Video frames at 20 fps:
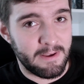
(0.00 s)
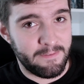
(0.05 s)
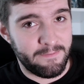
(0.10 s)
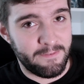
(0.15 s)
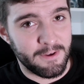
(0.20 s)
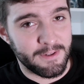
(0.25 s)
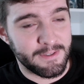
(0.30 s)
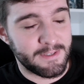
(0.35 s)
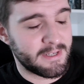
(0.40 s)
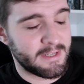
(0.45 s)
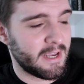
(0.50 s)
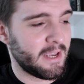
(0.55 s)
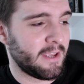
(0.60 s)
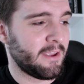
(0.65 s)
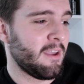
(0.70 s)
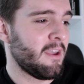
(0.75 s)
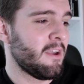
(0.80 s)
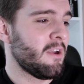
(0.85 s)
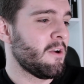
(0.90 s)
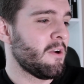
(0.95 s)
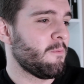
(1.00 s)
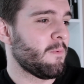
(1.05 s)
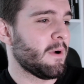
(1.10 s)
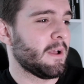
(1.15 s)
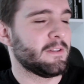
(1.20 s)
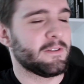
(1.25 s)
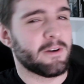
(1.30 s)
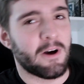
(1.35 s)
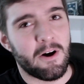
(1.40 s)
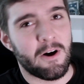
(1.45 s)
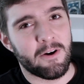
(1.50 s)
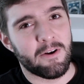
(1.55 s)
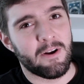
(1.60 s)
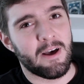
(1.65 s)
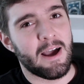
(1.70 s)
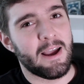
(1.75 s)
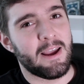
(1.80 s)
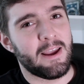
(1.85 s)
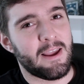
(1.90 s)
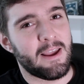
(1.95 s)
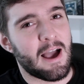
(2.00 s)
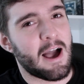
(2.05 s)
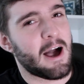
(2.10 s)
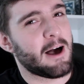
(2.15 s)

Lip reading: my fiance, went on a